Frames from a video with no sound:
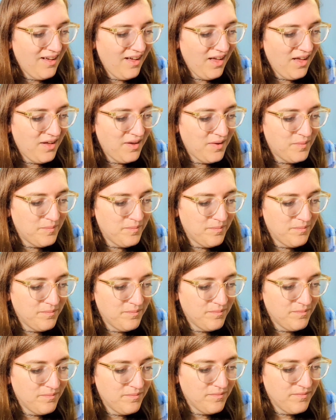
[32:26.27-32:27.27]

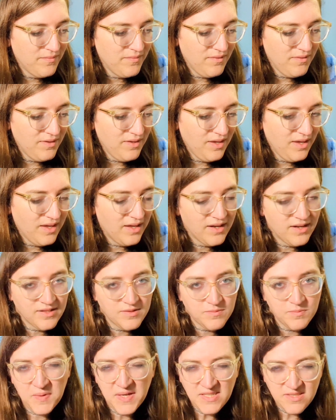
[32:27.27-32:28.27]
And
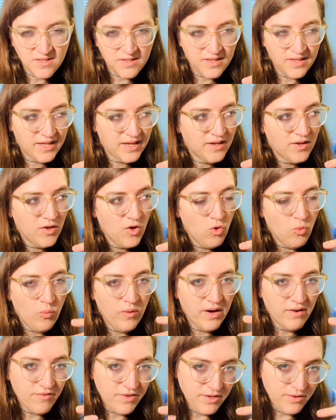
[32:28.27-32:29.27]
it's basically like
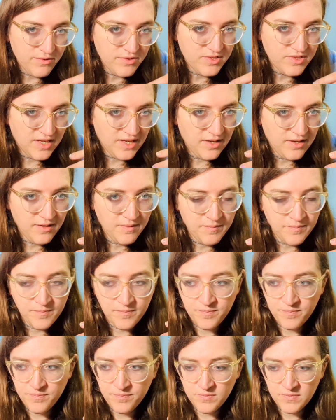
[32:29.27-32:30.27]
whenever you say
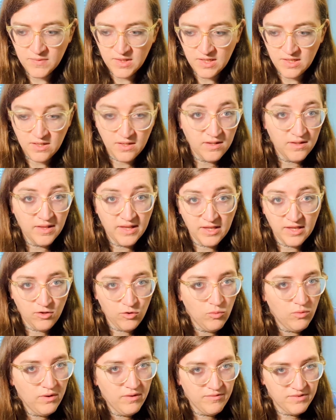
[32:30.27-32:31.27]
it, like
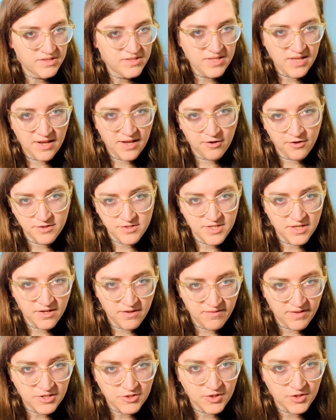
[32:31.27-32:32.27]
you won't even say you're using
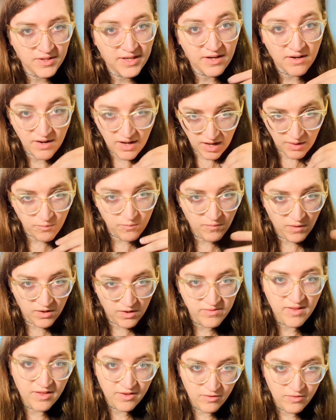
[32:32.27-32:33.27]
adventuring gear.
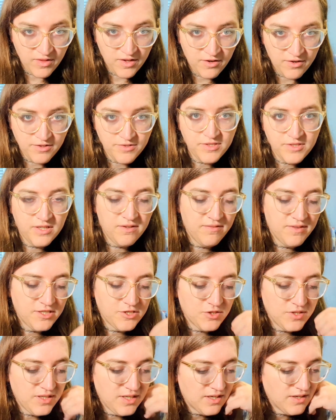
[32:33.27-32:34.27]
I'll tell you that you're using
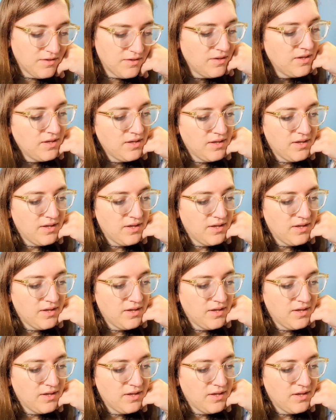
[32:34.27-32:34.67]
adventuring gear.